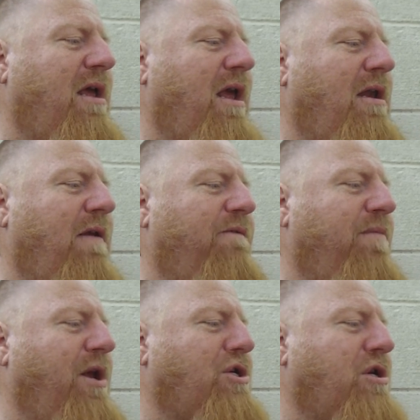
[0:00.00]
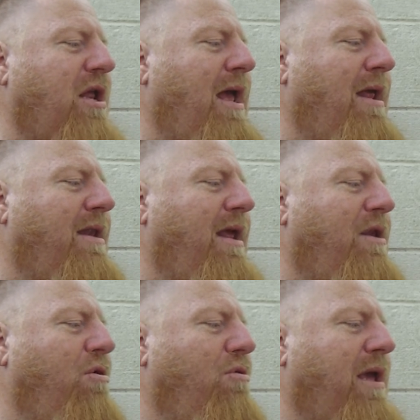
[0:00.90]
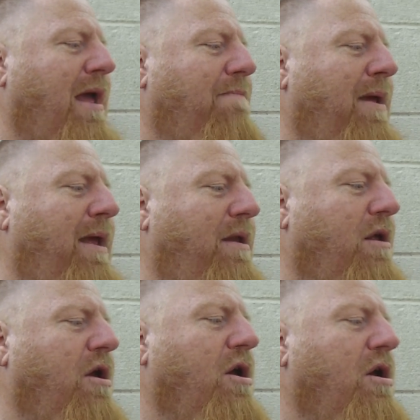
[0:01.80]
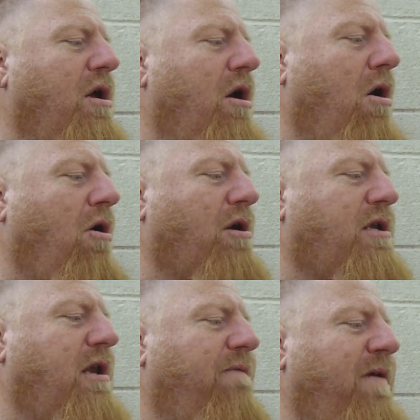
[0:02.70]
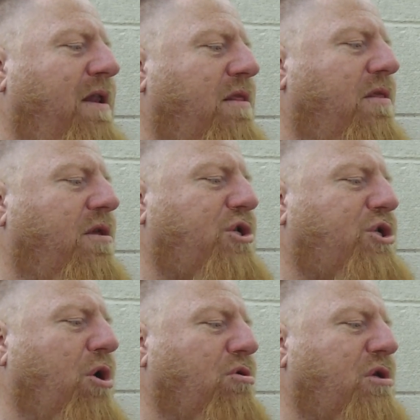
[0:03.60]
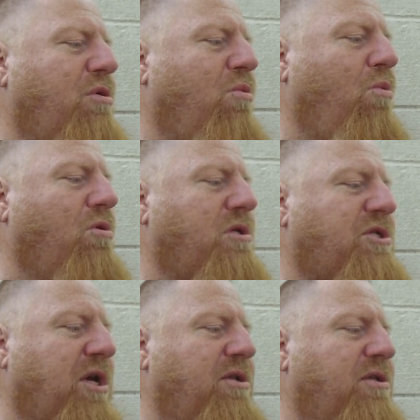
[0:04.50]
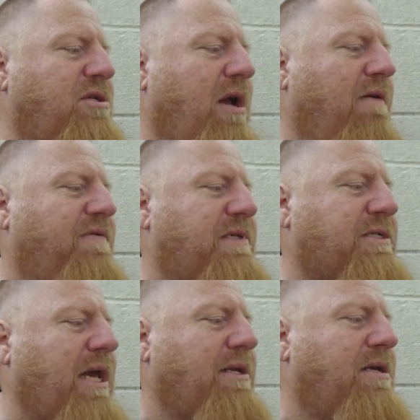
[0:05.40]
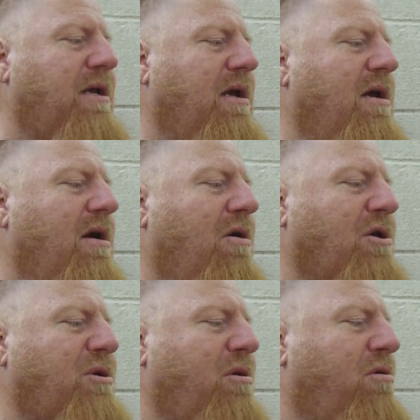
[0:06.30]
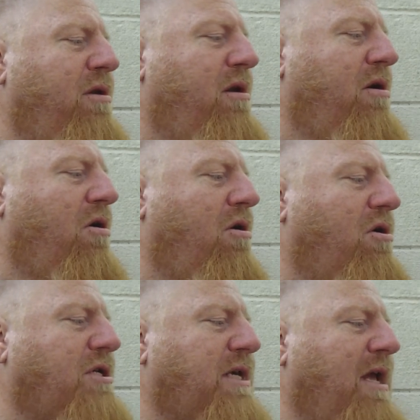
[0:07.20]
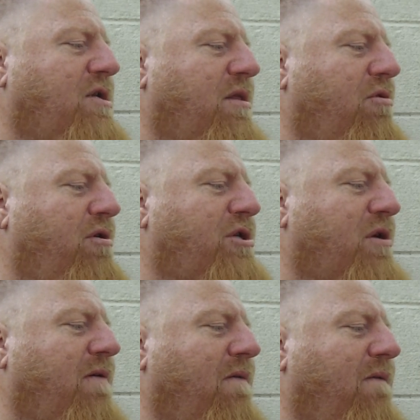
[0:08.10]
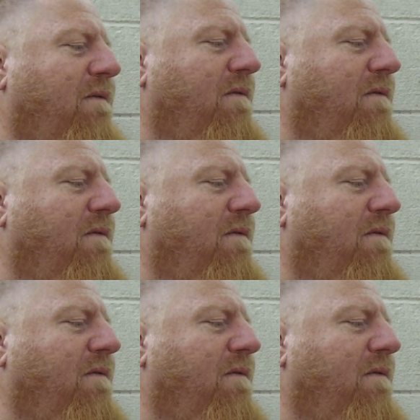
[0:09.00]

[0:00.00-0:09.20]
and information, and a new campaign arc to defeat the Chosen Sons of Set. Also included are scans of the original